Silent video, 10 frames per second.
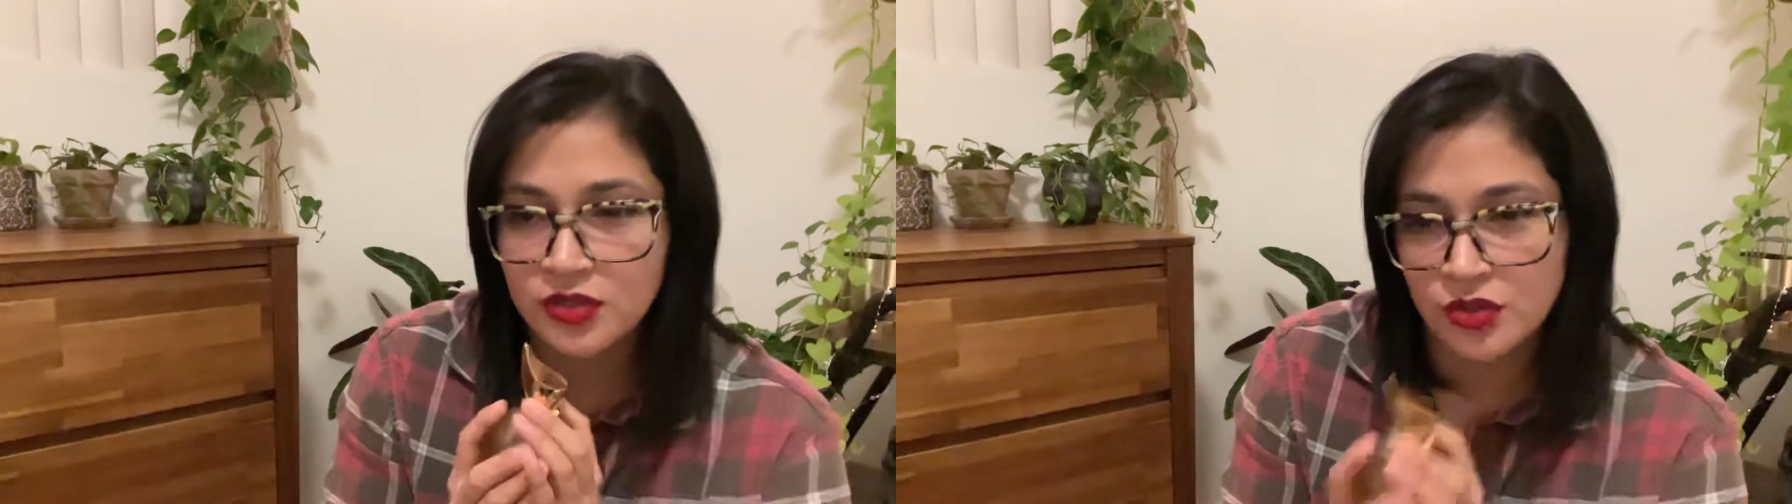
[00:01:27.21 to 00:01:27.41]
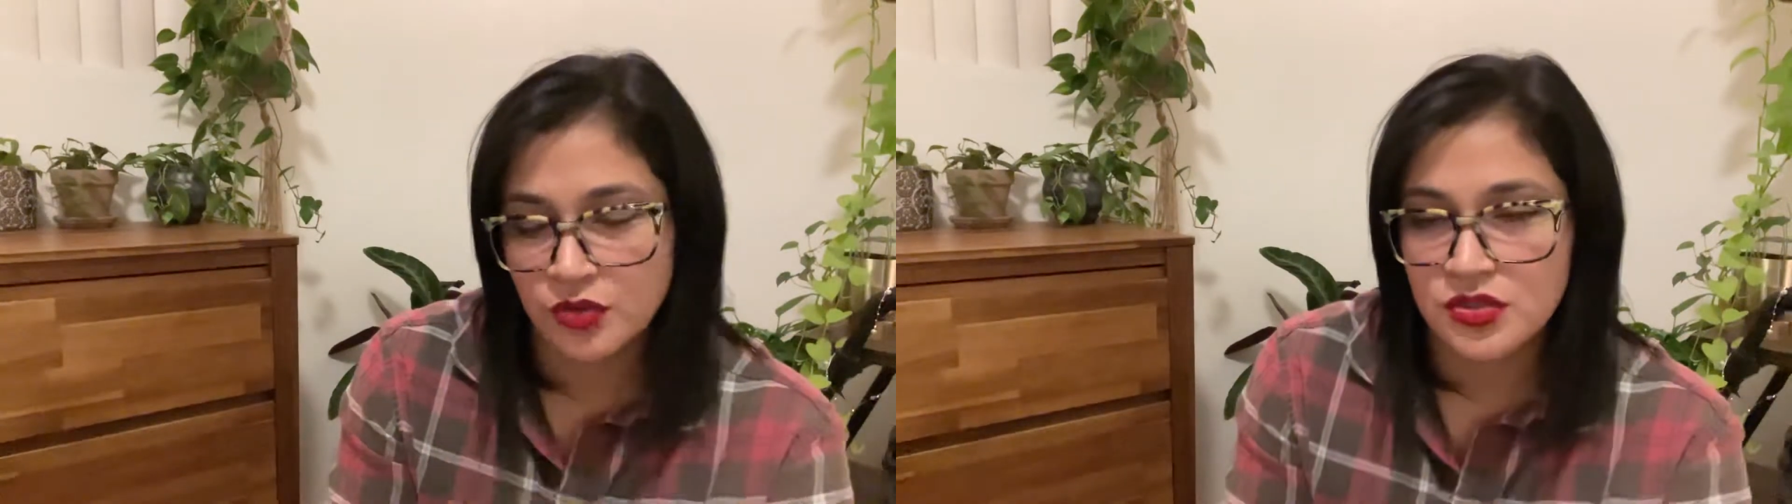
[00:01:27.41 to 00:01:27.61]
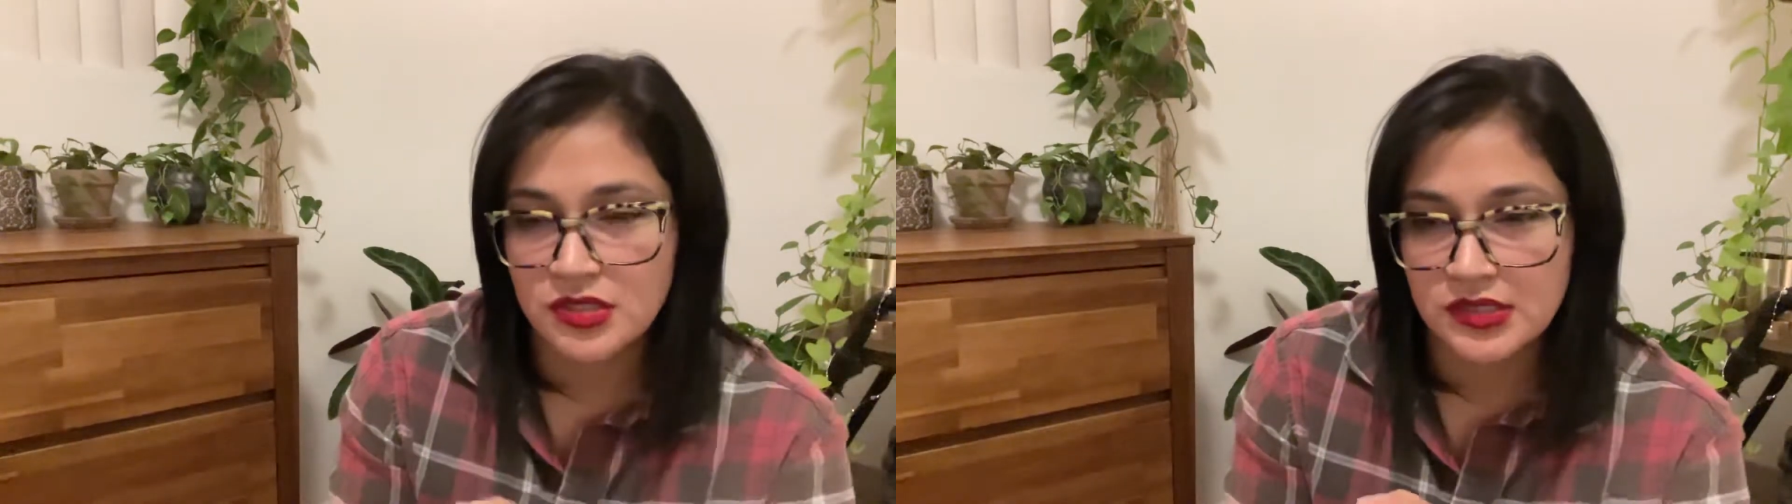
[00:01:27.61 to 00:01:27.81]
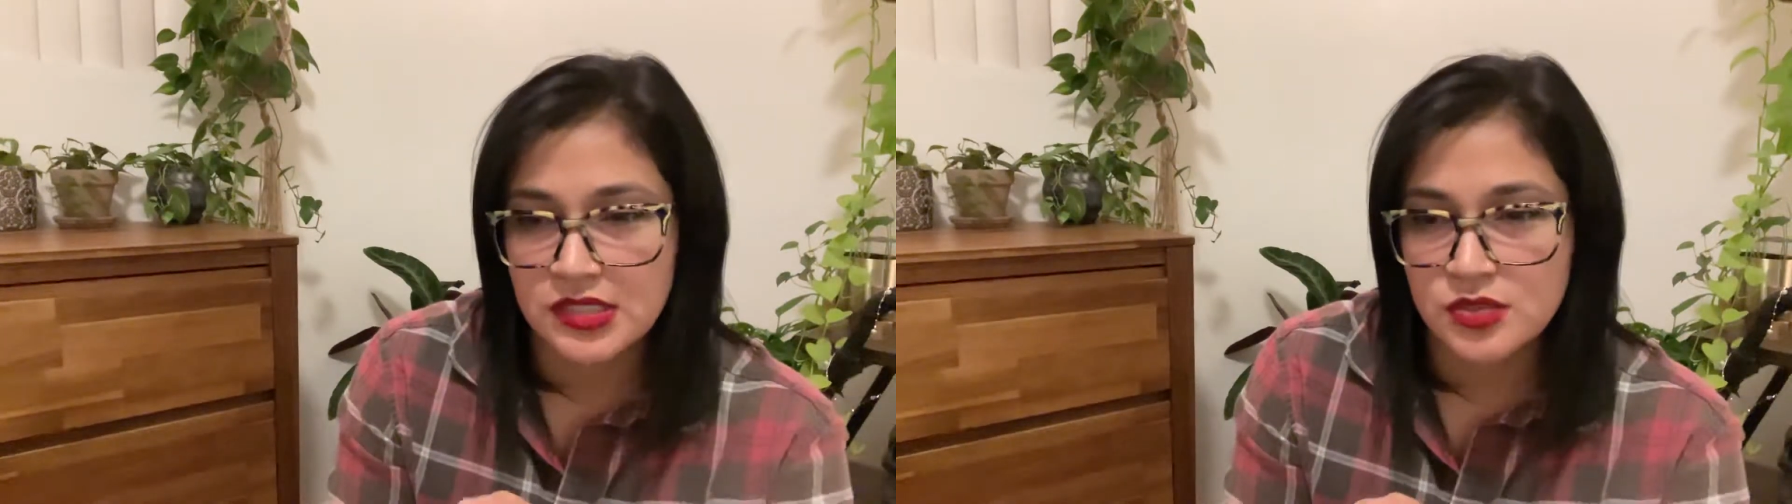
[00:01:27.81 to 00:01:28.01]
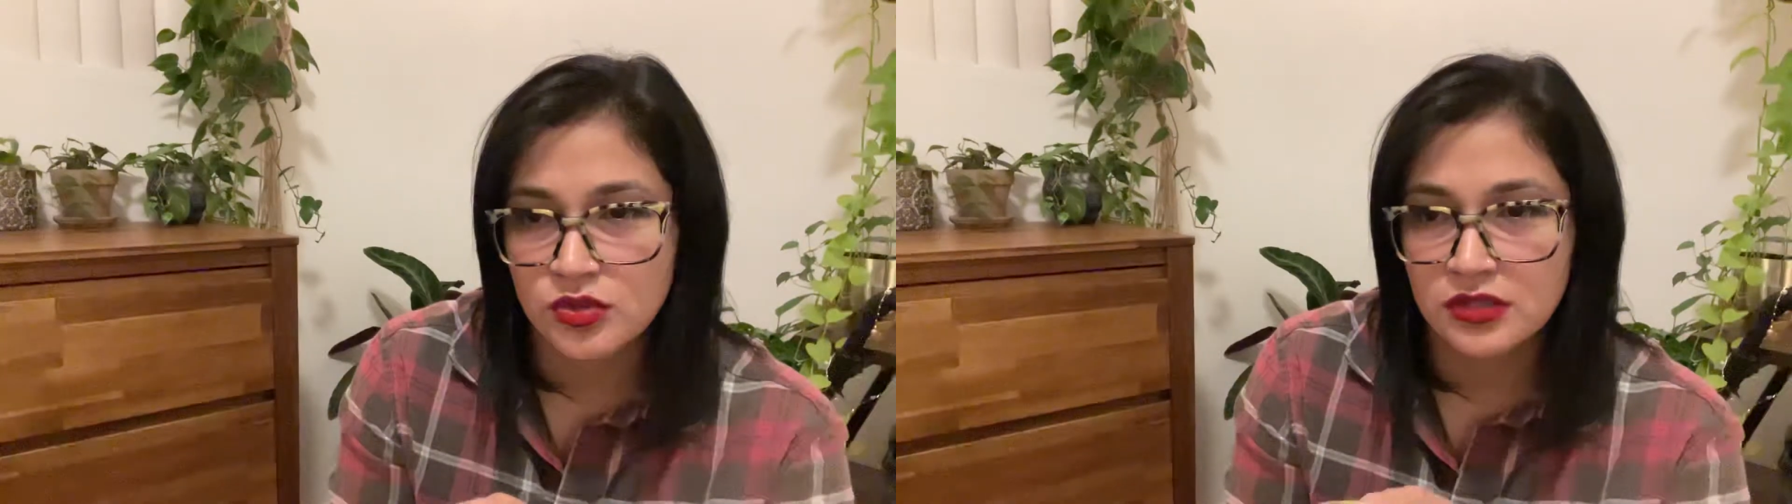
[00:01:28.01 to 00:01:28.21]
notes on
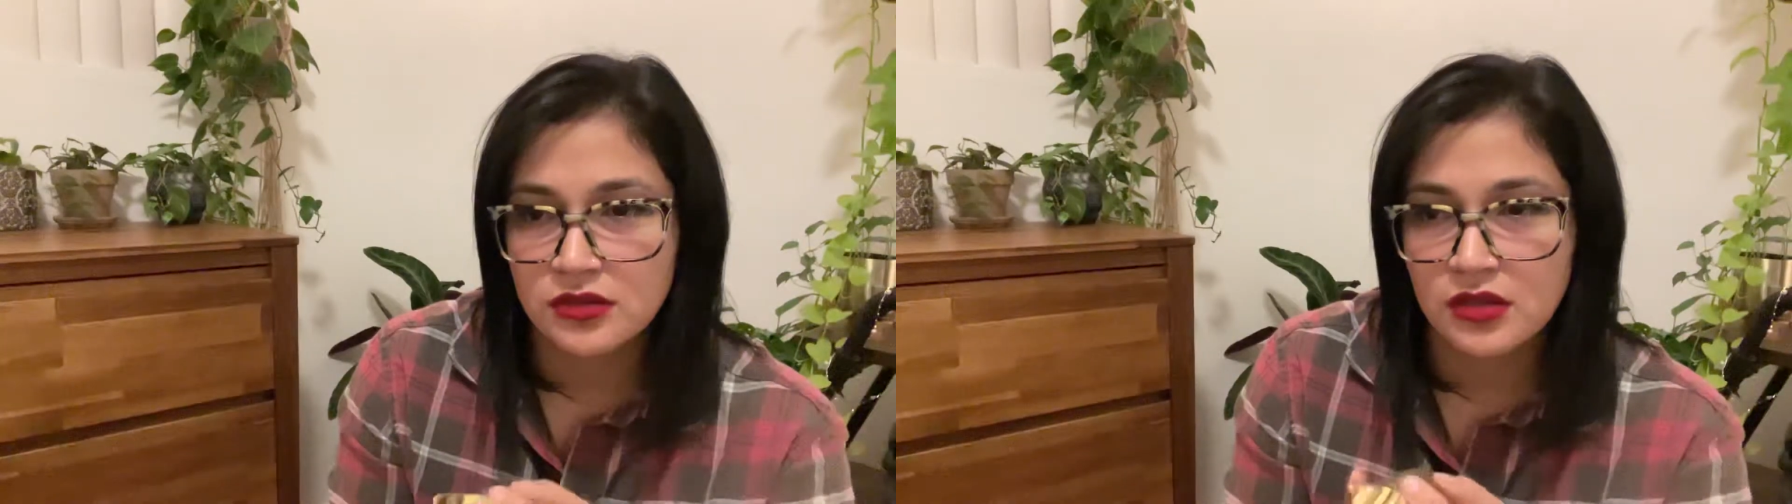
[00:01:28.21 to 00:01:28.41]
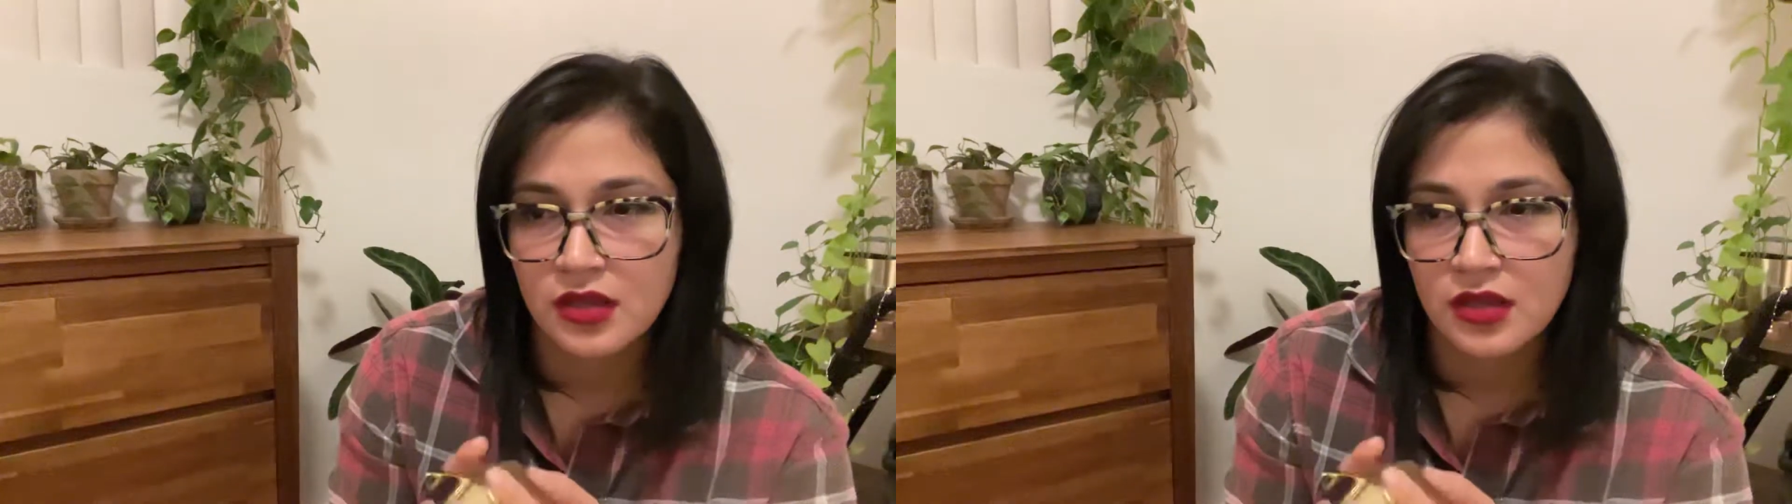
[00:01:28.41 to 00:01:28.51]
this one?